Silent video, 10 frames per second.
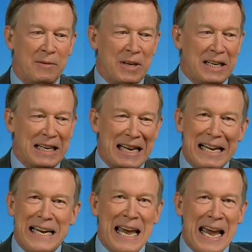he
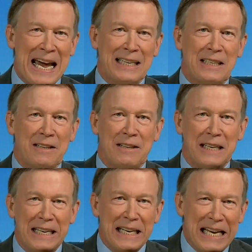can't he,
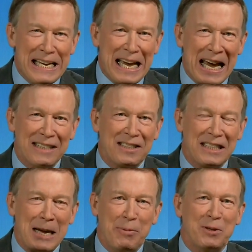he can't
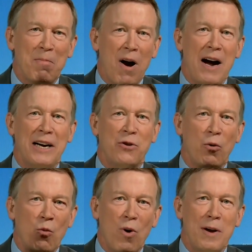keep his mind
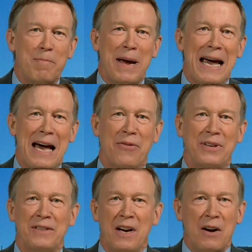on one path. He's
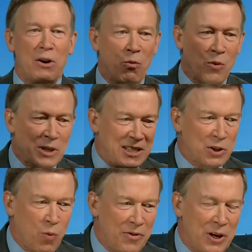he says
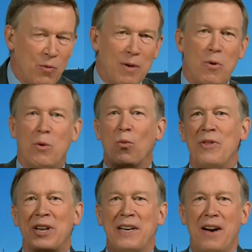one thing one moment, one
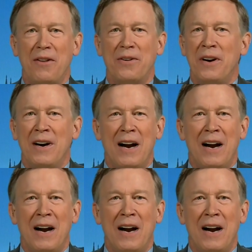thing another.